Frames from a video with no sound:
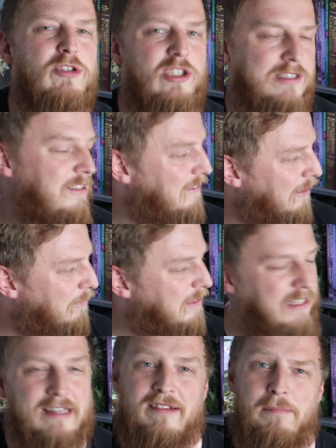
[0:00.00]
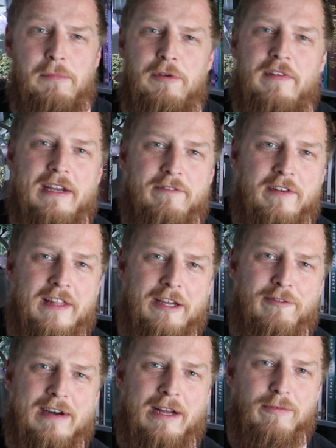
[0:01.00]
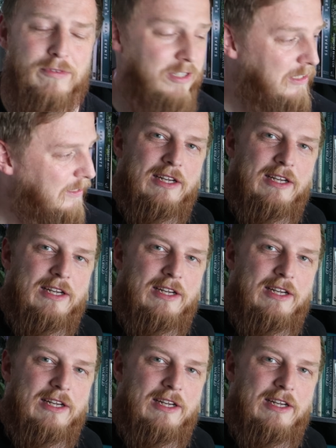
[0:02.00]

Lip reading: I'm shutting down my tanks and moving everything around.